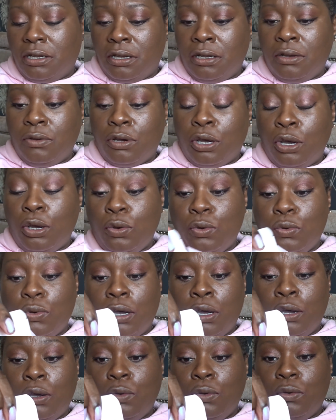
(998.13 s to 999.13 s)

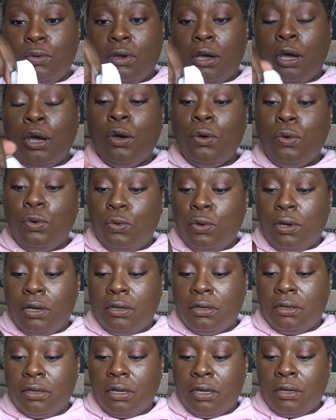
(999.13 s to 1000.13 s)
Oh,
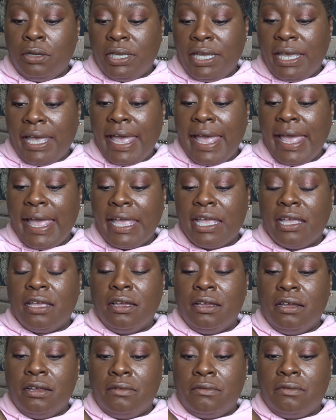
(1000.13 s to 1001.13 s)
okay.
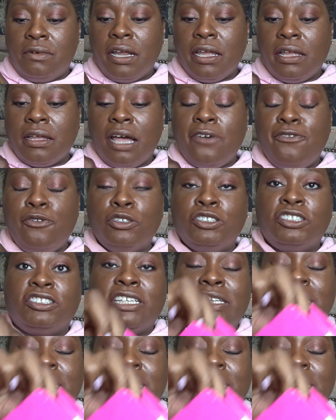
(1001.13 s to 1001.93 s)
Right, I thought it was just a